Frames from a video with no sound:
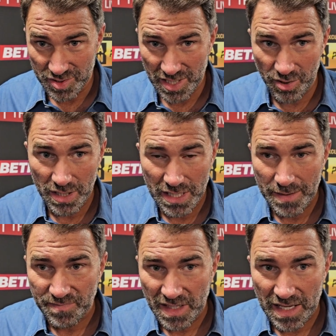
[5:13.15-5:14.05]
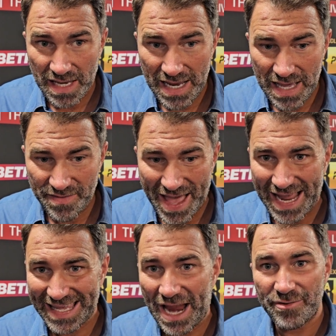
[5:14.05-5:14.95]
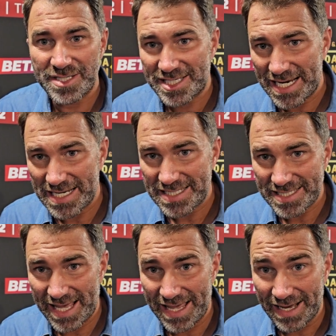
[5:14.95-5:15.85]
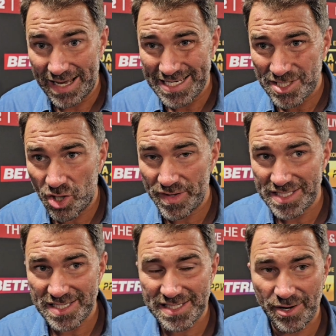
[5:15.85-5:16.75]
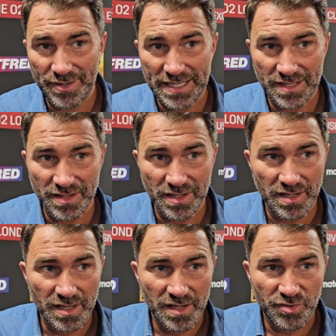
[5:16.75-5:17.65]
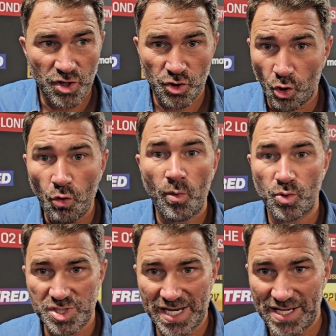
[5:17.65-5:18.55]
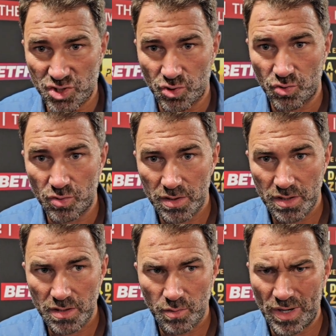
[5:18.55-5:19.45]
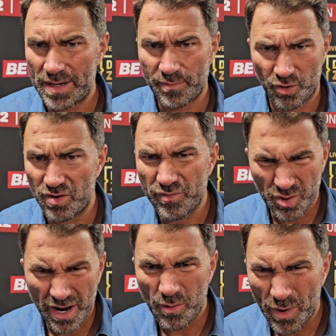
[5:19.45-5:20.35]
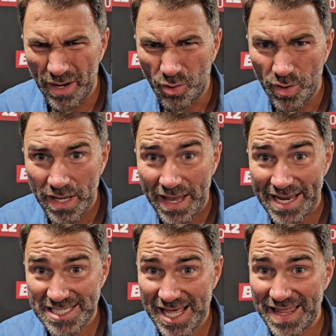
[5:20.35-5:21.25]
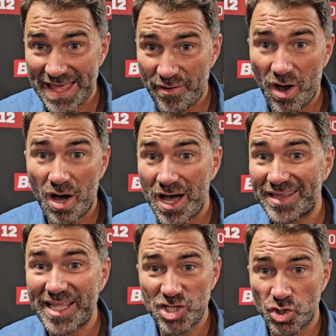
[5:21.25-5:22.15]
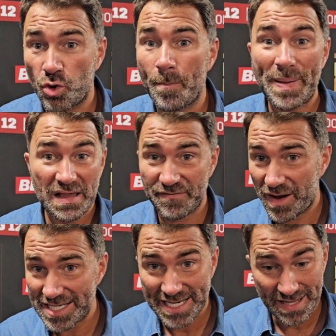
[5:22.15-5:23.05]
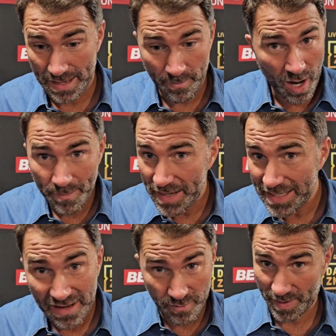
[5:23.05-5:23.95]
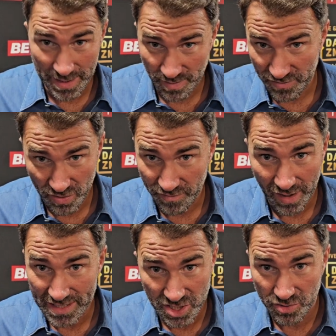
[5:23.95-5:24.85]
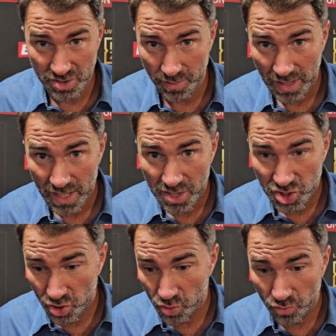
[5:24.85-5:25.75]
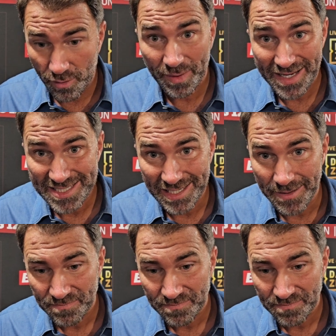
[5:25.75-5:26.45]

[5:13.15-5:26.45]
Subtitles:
So that guarantee that's there, it's not necessarily that the normal schedule will improve, although it will. It's that there are additional big fights out there. It might be another pay-per-view fight to replace it.